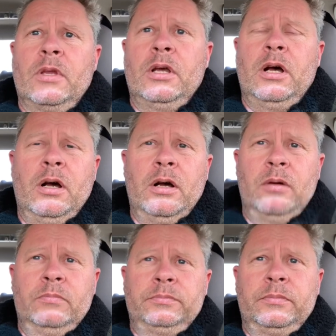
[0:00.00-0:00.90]

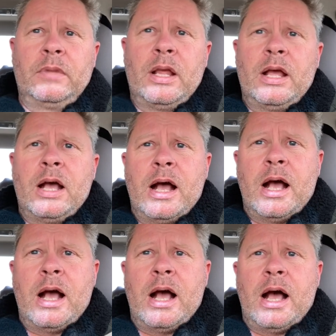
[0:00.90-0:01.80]

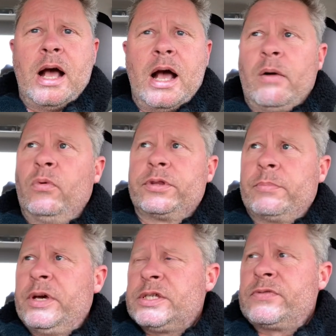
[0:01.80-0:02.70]
Um, I want the
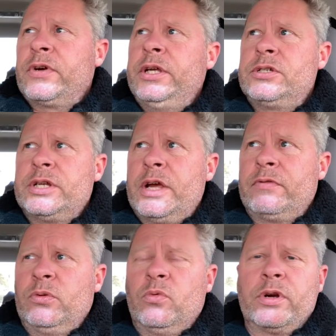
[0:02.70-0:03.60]
best for each and
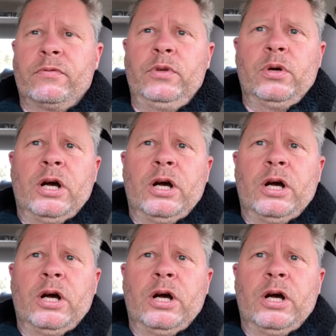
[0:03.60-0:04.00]
every one of you.